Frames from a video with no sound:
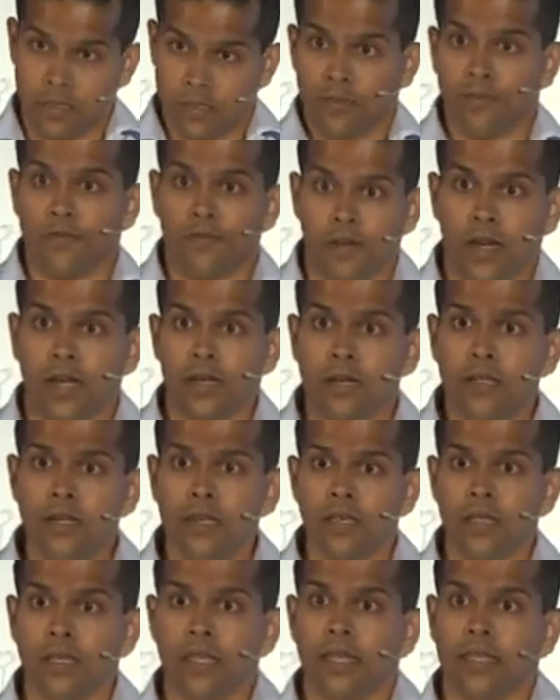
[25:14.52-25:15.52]
fund
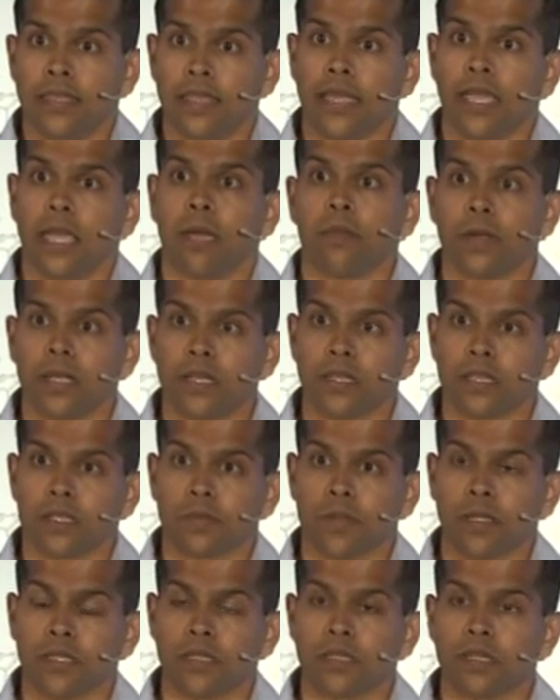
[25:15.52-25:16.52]
that capital
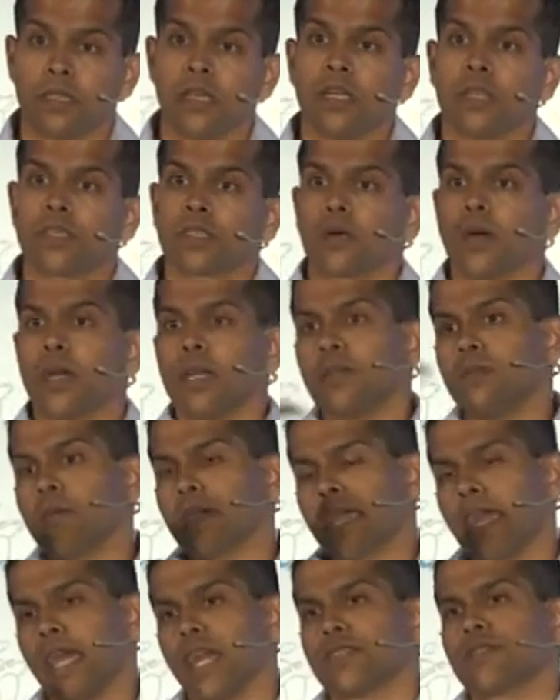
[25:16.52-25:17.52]
expense. So I do
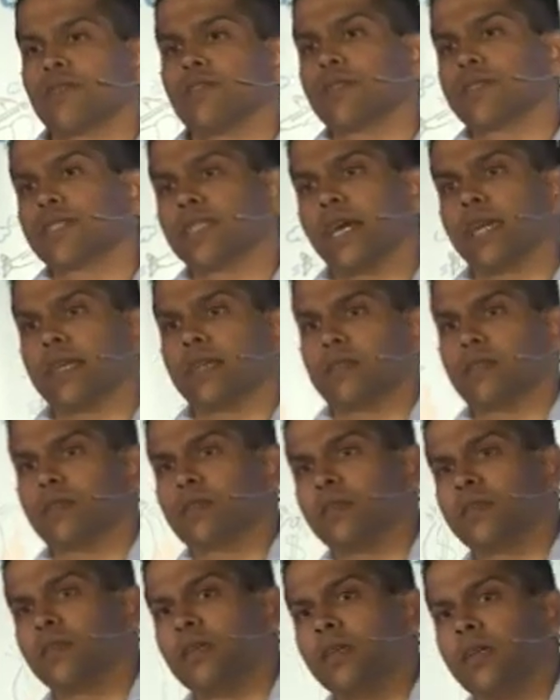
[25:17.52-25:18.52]
a cash flow
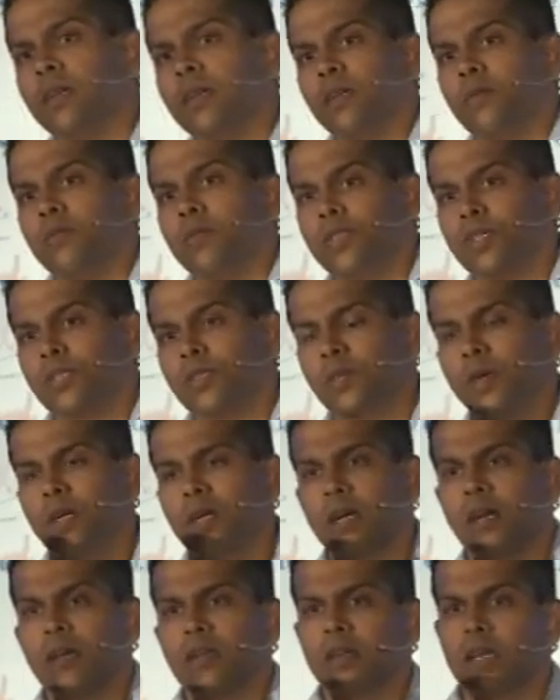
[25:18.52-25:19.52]
cycle, which is
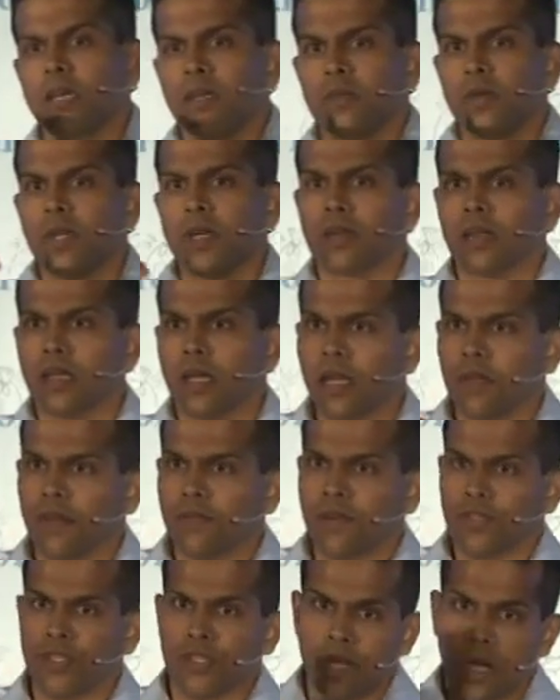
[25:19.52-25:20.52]
work out, okay, we are going to
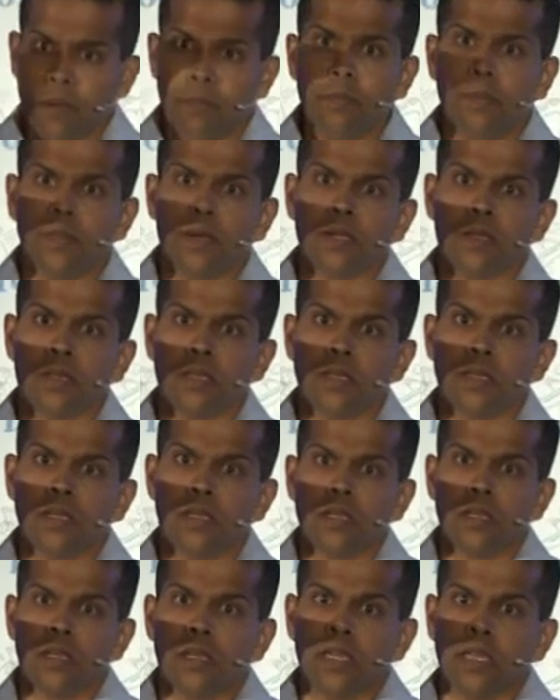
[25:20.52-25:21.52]
have a jump
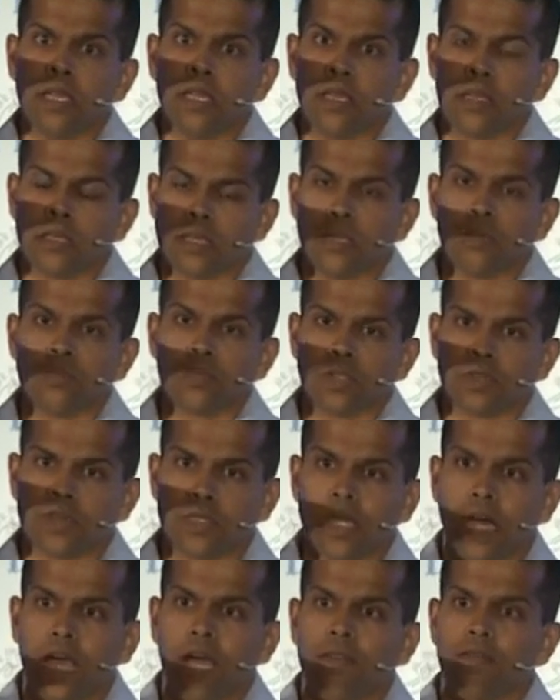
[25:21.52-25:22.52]
in terms of
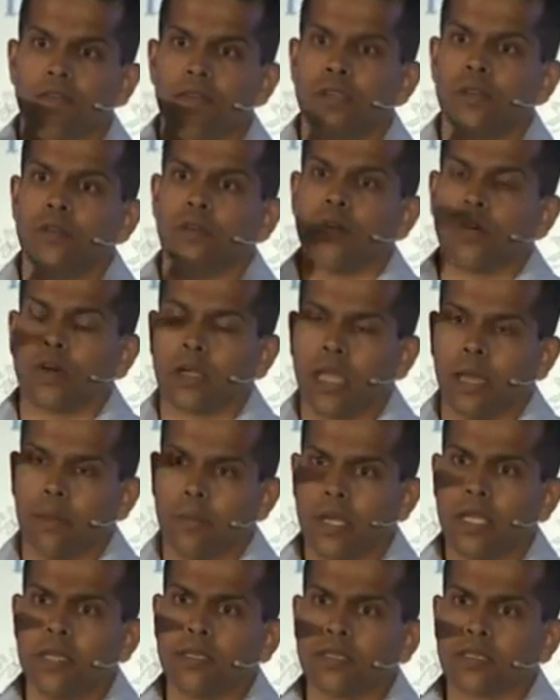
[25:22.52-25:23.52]
staffing or
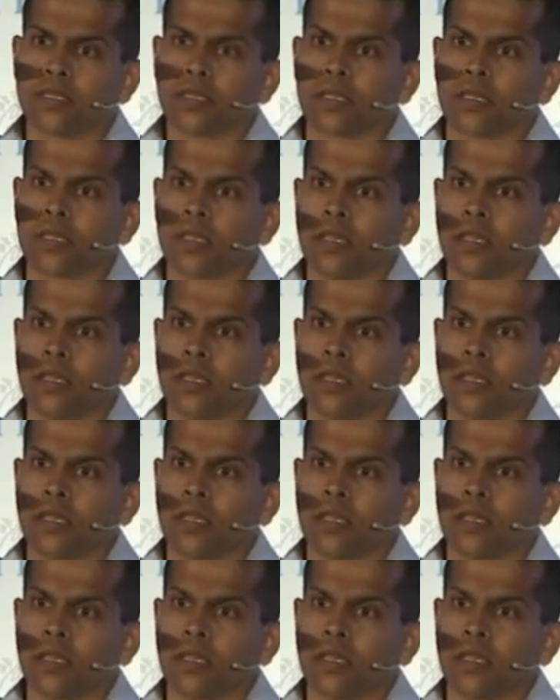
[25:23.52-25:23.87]
capex